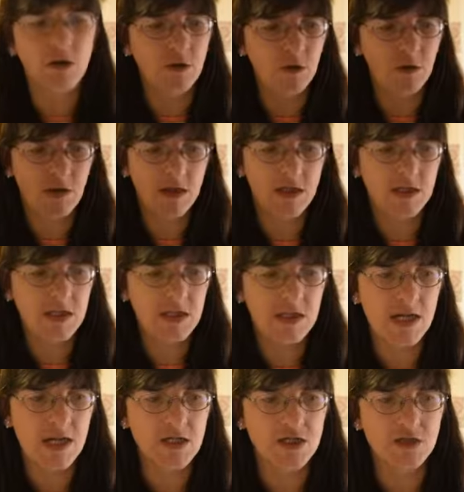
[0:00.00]
think is an
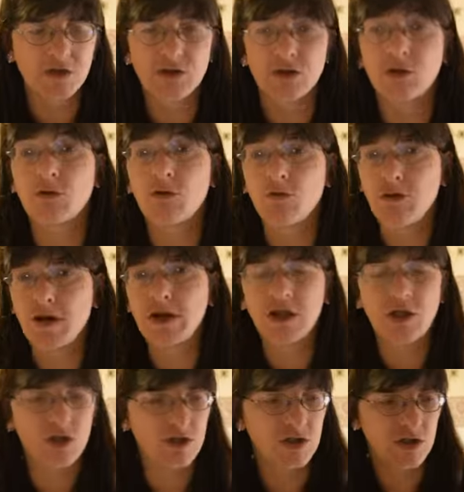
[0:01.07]
essential tool or a really
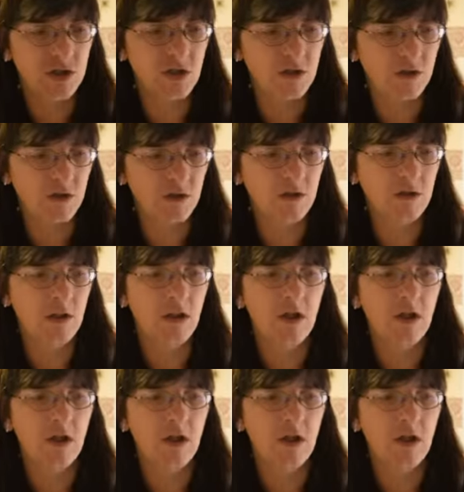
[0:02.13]
good tool,